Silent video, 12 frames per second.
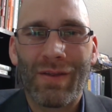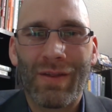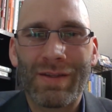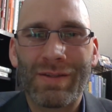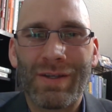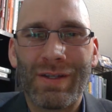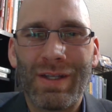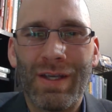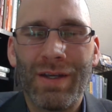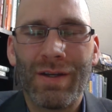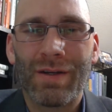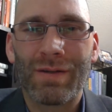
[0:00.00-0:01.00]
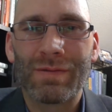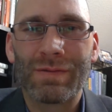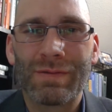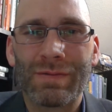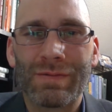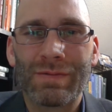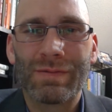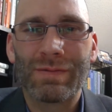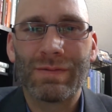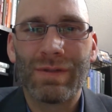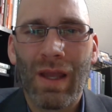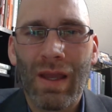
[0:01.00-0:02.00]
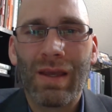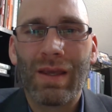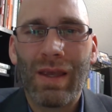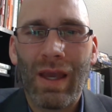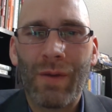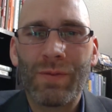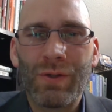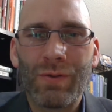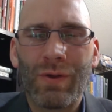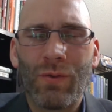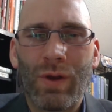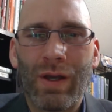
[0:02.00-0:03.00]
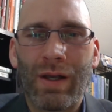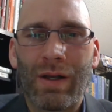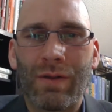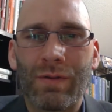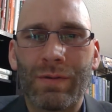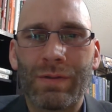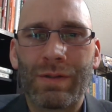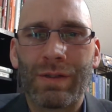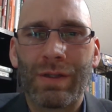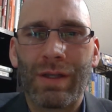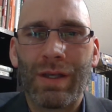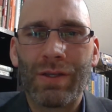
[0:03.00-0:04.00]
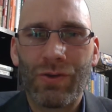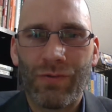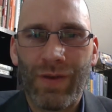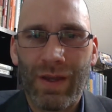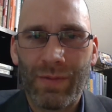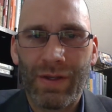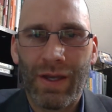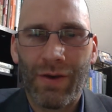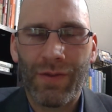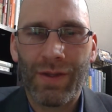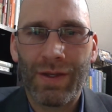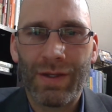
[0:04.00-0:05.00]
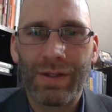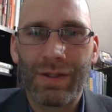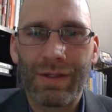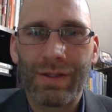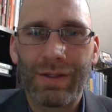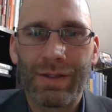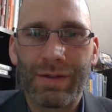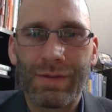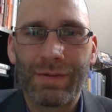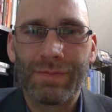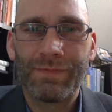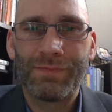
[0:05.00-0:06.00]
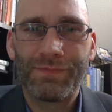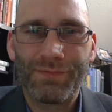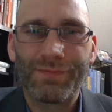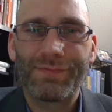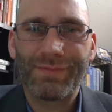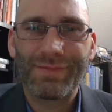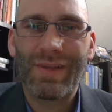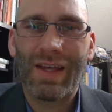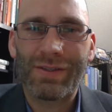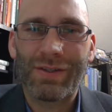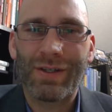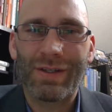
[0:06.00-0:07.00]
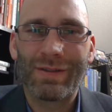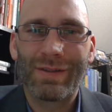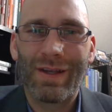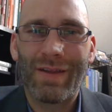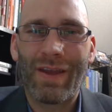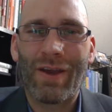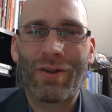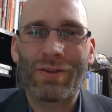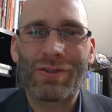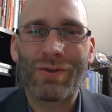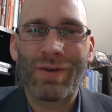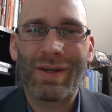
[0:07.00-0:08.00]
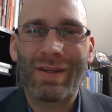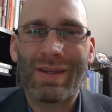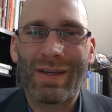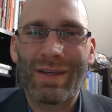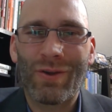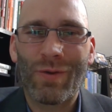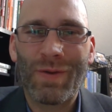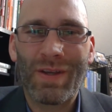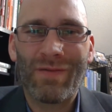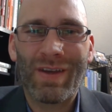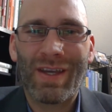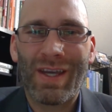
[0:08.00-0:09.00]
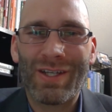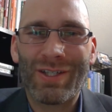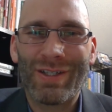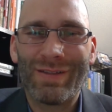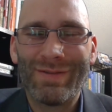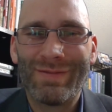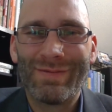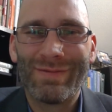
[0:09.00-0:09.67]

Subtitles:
That's good to hear. Yeah, I'm doing well. Is your family healthy? That's good. And they all enjoyed the European vacation?